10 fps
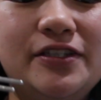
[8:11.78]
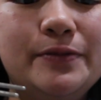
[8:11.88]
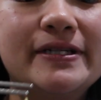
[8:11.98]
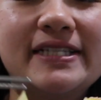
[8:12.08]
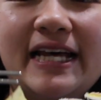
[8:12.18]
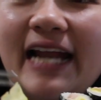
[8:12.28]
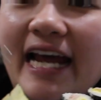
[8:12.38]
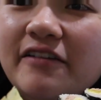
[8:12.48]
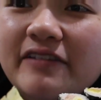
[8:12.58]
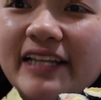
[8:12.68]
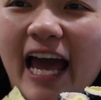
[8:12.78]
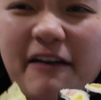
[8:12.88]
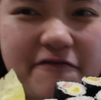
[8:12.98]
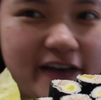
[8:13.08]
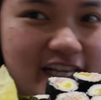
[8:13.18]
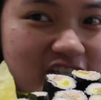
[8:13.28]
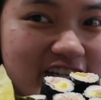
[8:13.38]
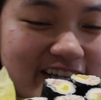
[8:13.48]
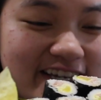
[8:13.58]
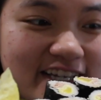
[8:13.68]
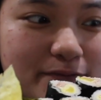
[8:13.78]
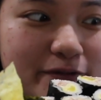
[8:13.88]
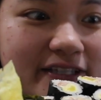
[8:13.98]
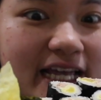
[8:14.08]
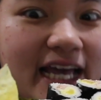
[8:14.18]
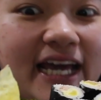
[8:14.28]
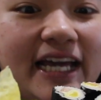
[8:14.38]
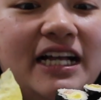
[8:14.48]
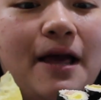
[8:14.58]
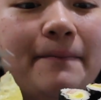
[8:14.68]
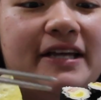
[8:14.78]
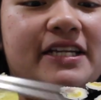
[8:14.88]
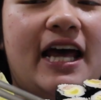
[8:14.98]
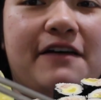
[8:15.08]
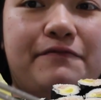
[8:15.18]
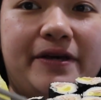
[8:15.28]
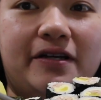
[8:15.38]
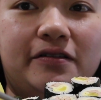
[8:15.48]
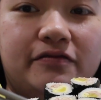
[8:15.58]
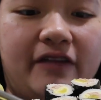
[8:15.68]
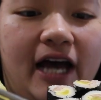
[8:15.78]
super excited. I didn't really have veggies per se, but I did have pickled